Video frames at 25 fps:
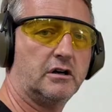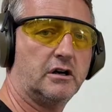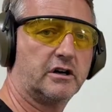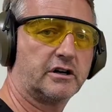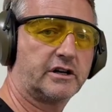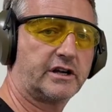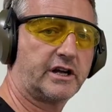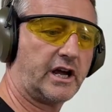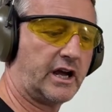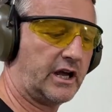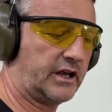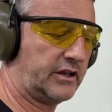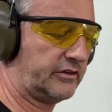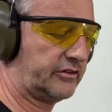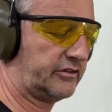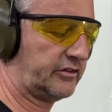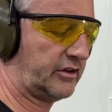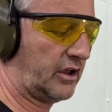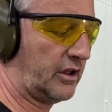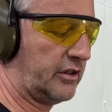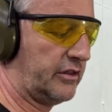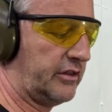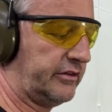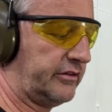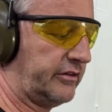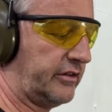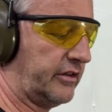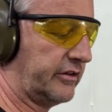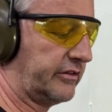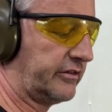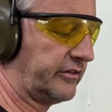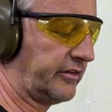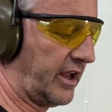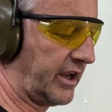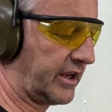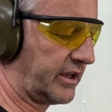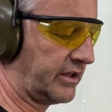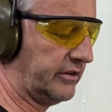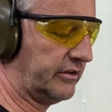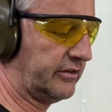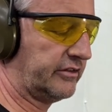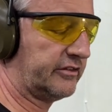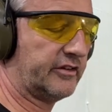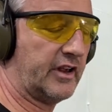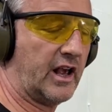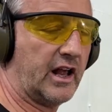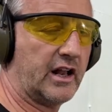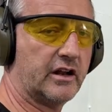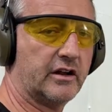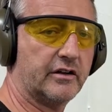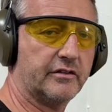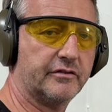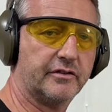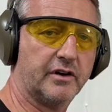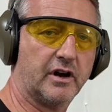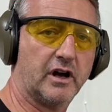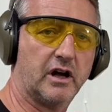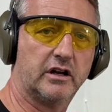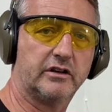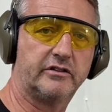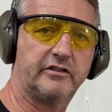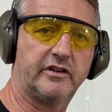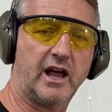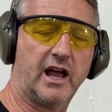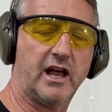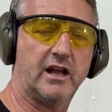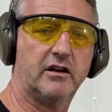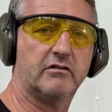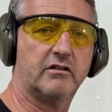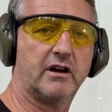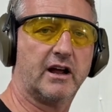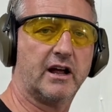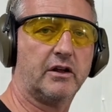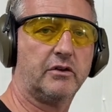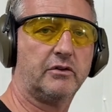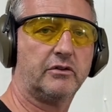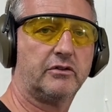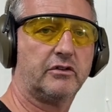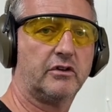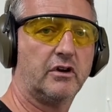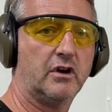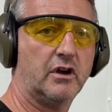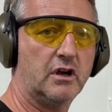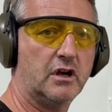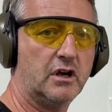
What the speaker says: Okay, so this is the second set of 10 rounds.